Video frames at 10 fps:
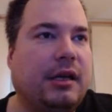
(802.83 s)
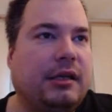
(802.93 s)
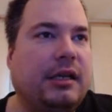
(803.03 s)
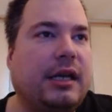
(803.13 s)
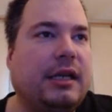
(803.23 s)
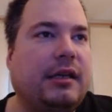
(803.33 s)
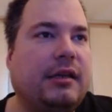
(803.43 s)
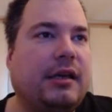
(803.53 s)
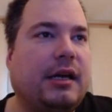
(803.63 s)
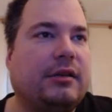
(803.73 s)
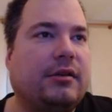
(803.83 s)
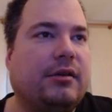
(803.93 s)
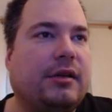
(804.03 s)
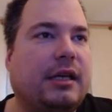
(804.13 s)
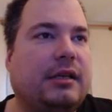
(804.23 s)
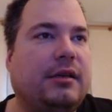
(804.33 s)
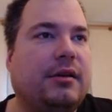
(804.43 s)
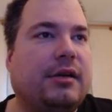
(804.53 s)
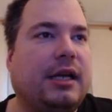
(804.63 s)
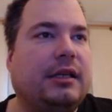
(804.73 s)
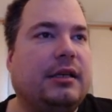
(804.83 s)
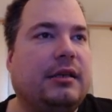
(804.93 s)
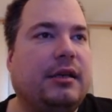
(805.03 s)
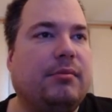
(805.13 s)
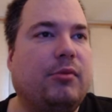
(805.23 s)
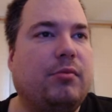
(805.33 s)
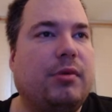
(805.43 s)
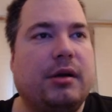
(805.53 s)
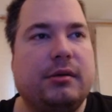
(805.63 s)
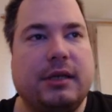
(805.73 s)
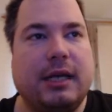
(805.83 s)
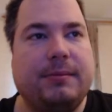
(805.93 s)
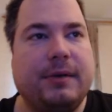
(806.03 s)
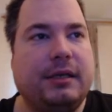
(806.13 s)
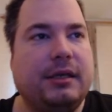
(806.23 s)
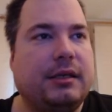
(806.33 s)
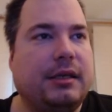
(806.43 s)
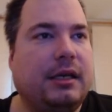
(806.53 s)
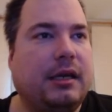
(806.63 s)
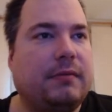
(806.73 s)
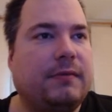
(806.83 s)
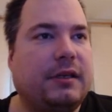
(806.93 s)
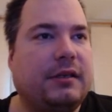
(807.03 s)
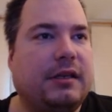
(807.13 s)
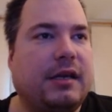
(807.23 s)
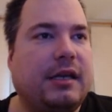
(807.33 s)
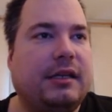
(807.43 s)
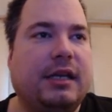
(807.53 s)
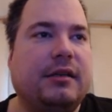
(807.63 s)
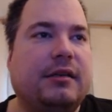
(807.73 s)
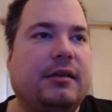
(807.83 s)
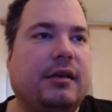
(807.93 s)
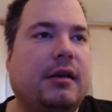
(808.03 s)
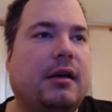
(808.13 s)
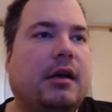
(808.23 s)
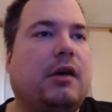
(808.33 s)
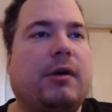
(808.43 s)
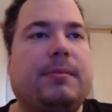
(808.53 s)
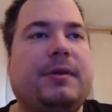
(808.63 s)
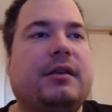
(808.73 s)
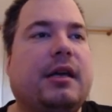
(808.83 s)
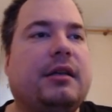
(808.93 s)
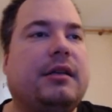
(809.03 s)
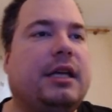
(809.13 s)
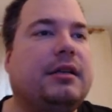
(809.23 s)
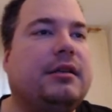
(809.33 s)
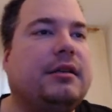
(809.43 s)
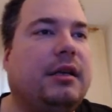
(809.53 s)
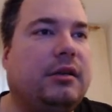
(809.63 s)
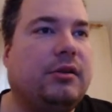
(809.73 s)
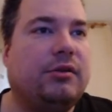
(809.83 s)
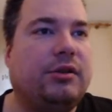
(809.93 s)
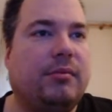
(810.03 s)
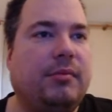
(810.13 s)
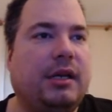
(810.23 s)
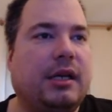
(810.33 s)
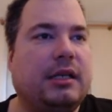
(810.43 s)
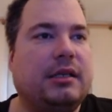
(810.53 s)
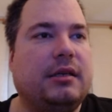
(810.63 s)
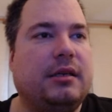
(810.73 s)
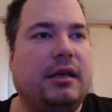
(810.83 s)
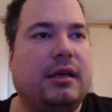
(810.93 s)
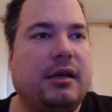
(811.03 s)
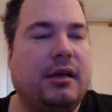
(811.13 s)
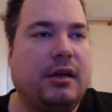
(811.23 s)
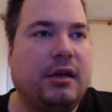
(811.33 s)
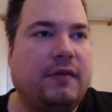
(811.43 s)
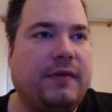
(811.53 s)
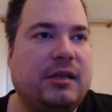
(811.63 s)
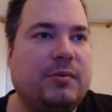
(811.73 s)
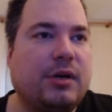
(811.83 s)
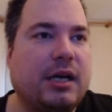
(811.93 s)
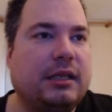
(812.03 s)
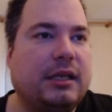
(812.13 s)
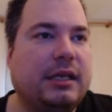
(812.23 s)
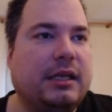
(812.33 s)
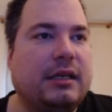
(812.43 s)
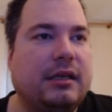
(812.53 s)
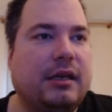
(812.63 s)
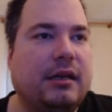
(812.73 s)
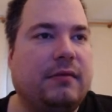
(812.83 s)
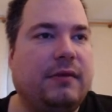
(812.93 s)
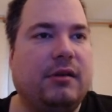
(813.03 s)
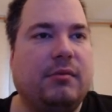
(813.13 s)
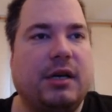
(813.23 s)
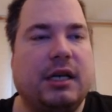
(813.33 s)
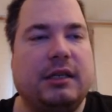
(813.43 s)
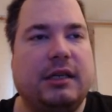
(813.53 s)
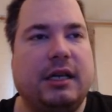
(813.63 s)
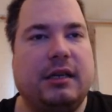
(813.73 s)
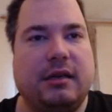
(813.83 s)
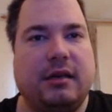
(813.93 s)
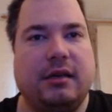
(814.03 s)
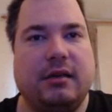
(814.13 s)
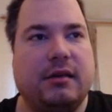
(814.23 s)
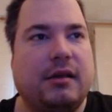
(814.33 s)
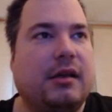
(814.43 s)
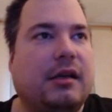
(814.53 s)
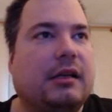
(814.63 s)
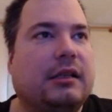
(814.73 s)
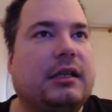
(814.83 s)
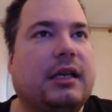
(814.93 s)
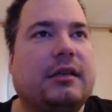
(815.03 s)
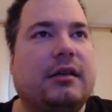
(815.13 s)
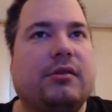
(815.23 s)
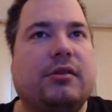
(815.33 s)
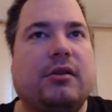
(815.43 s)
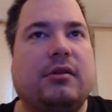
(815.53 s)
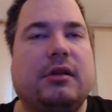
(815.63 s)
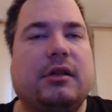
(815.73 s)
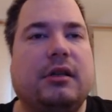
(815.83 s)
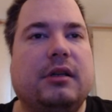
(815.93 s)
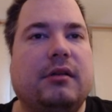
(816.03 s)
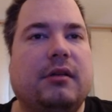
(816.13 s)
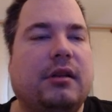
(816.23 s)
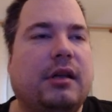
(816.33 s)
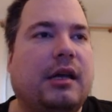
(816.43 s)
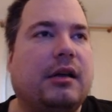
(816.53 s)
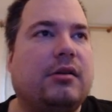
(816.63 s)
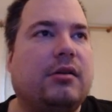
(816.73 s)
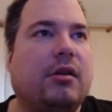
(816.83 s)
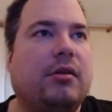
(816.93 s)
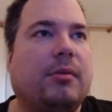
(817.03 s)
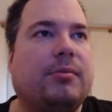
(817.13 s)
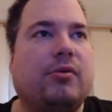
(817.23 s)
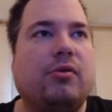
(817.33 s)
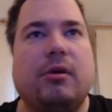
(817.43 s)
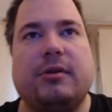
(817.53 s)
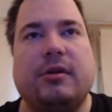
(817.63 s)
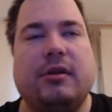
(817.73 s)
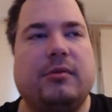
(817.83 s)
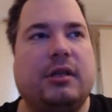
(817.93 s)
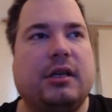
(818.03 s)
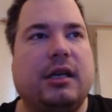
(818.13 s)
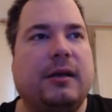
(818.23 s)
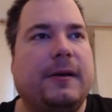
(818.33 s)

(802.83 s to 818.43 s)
These agencies are so SEO agency, mobile app agency, graphics design agency, web design agency, social media agency, Facebook ads agency, and video marketing agencies. This is actually also an cool option number three,